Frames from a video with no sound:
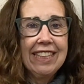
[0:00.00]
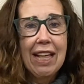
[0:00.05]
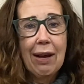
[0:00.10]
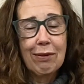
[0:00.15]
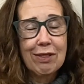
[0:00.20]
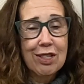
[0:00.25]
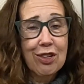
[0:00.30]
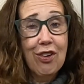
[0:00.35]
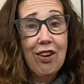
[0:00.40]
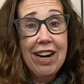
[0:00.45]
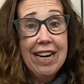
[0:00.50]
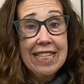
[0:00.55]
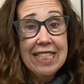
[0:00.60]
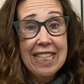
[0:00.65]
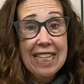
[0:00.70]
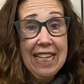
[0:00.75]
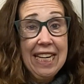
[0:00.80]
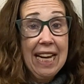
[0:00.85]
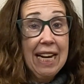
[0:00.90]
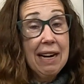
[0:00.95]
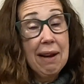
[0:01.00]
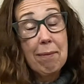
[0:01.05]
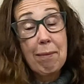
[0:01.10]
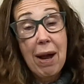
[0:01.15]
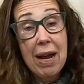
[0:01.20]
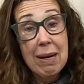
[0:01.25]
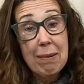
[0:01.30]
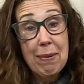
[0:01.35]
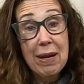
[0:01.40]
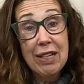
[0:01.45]
that was crazy, and it
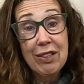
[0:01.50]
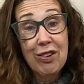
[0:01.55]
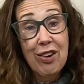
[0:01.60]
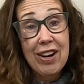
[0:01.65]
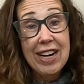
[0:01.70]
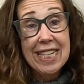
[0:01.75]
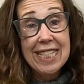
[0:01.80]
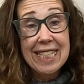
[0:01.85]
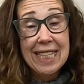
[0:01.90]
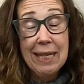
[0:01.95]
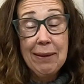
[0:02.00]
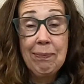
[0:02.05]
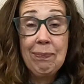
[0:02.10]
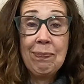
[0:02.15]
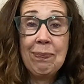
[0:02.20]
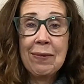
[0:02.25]
might have been crazy.